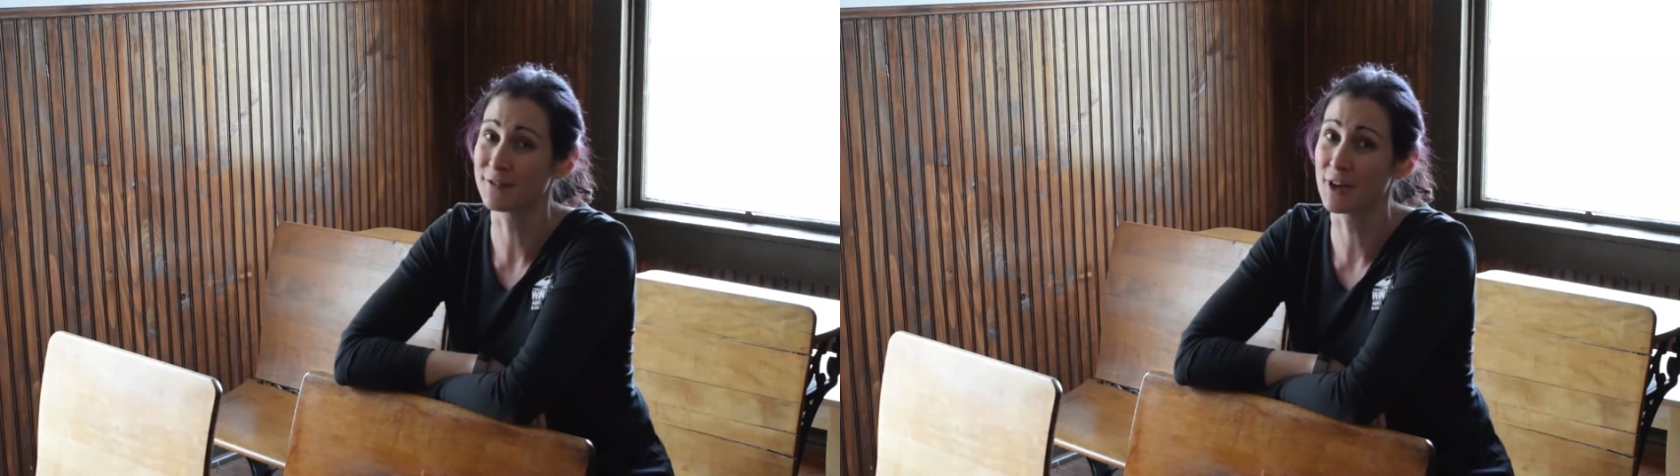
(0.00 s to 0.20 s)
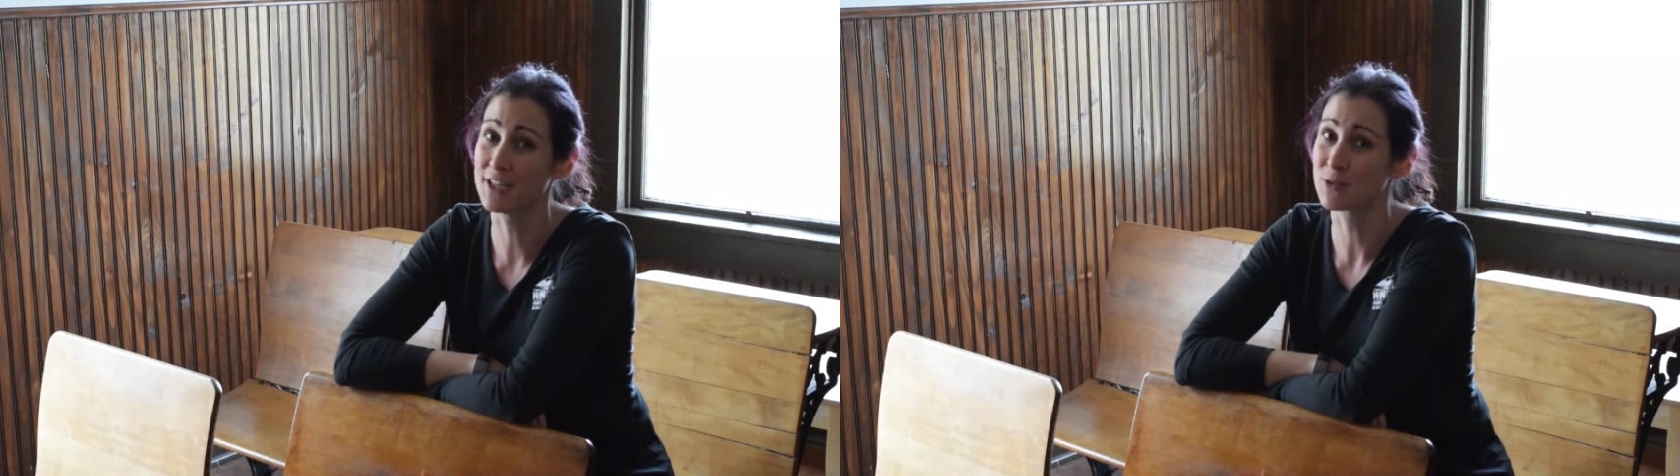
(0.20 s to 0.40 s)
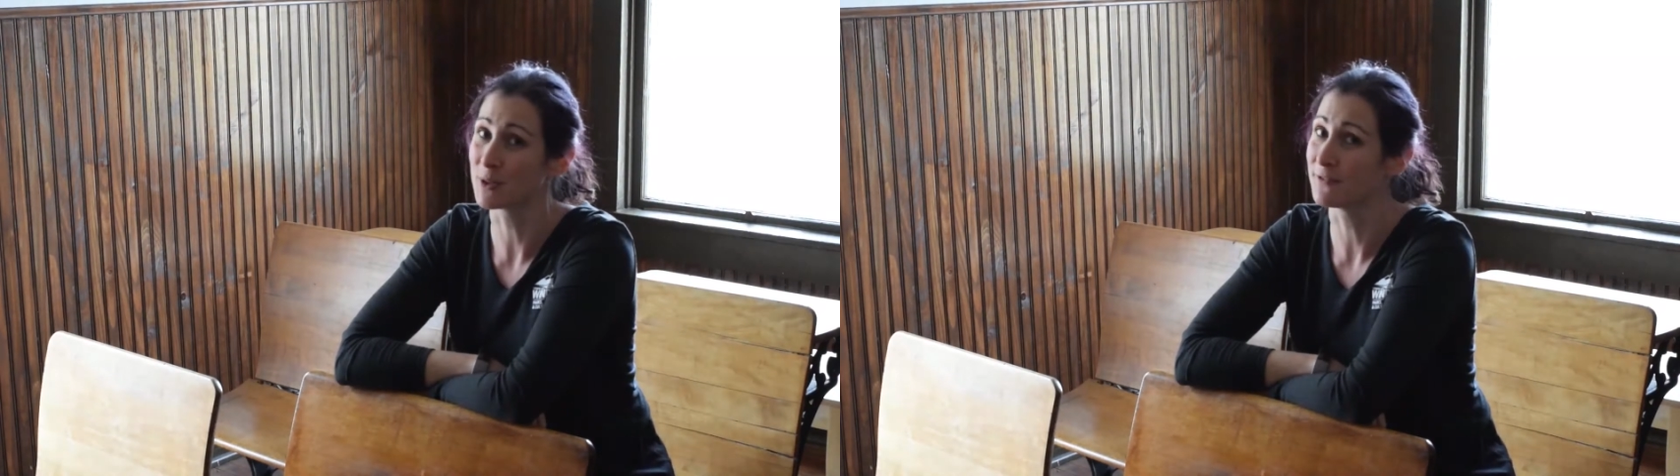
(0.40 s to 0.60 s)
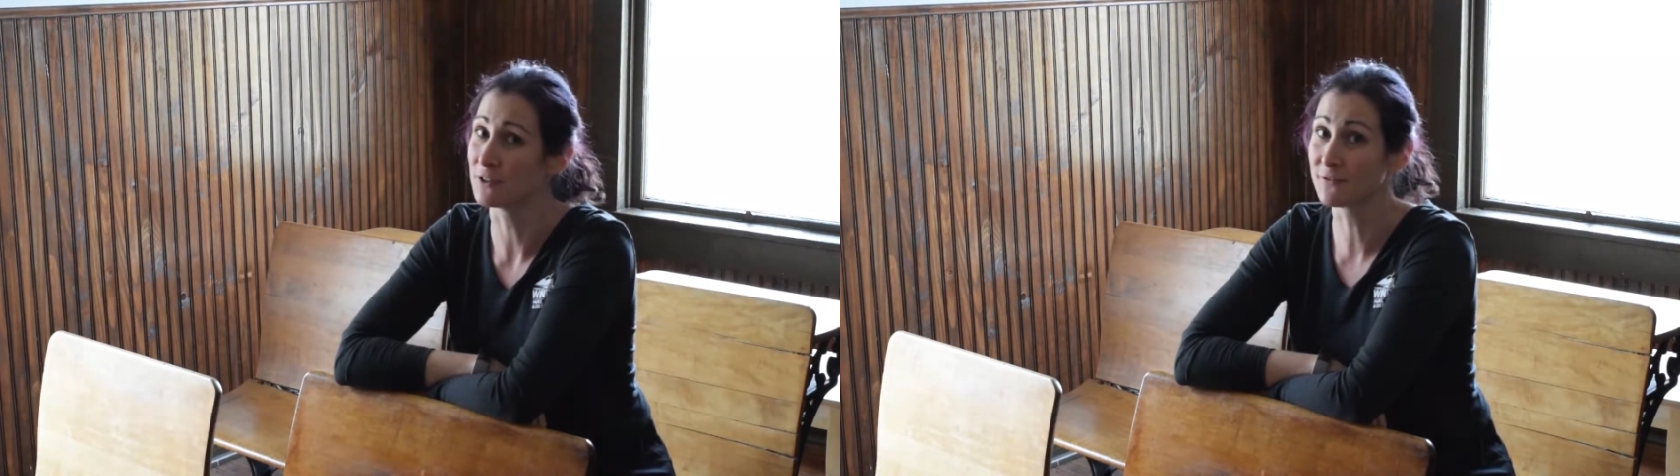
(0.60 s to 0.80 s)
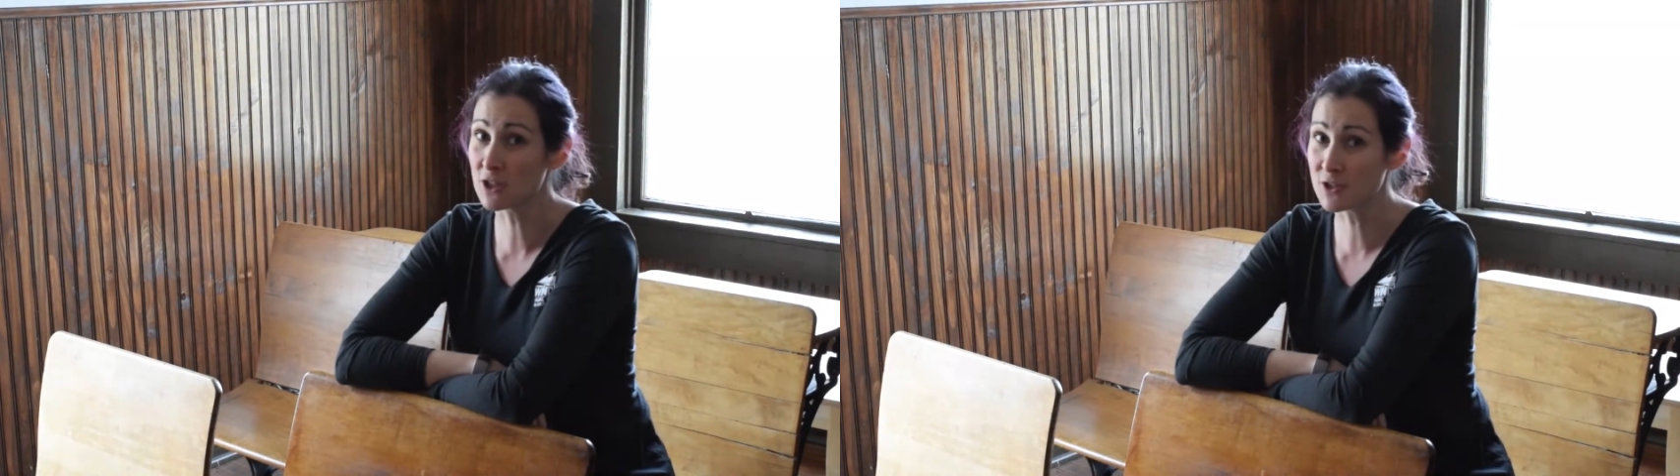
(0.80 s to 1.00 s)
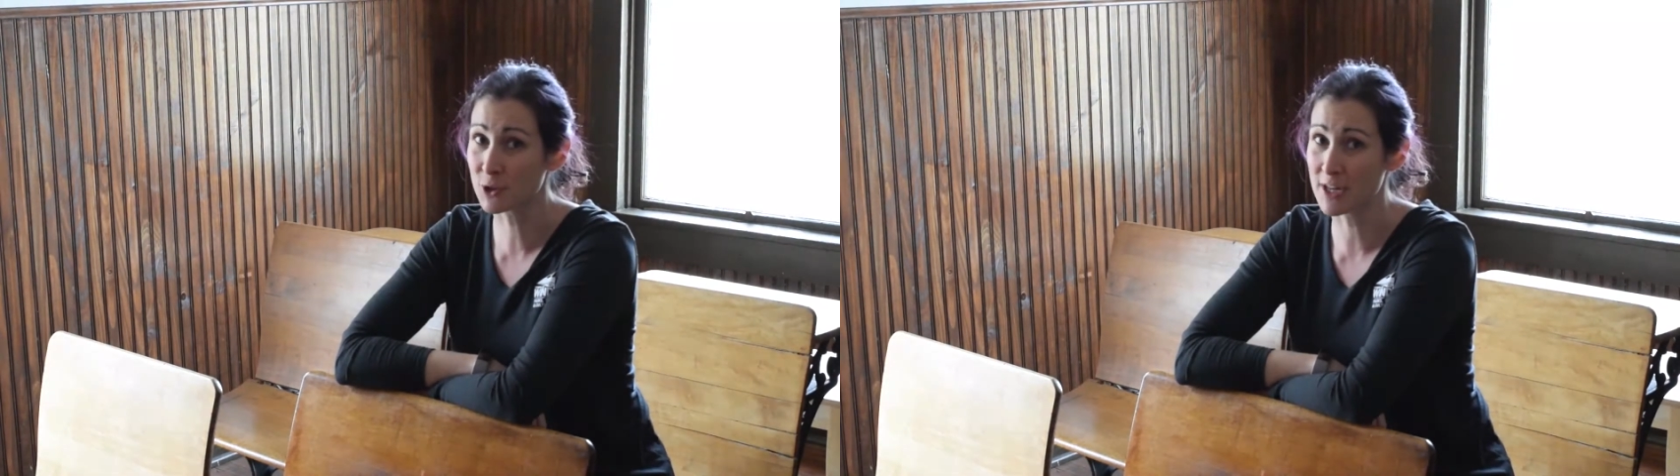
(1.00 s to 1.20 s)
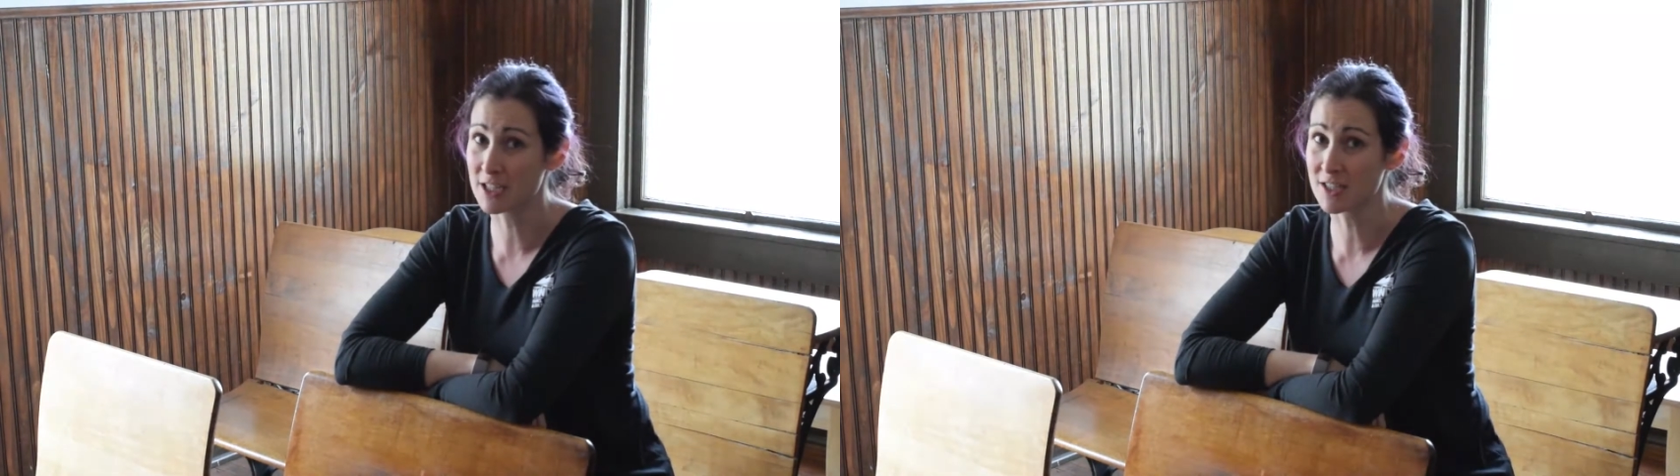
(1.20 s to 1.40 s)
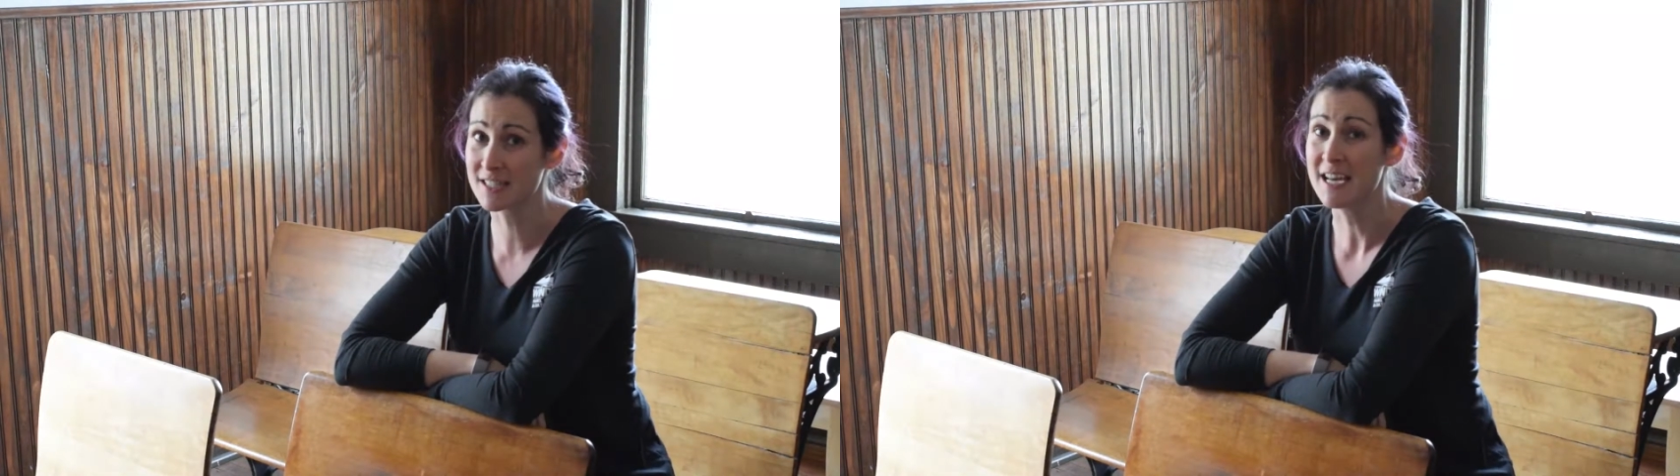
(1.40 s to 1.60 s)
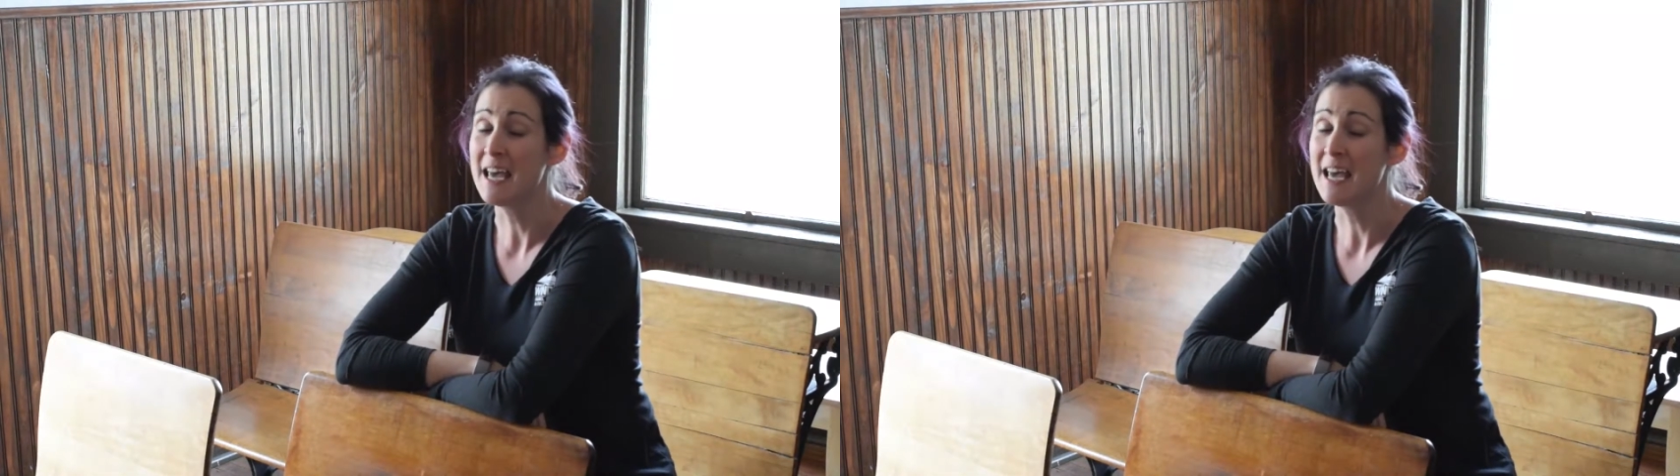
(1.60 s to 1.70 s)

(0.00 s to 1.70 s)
front were for first graders,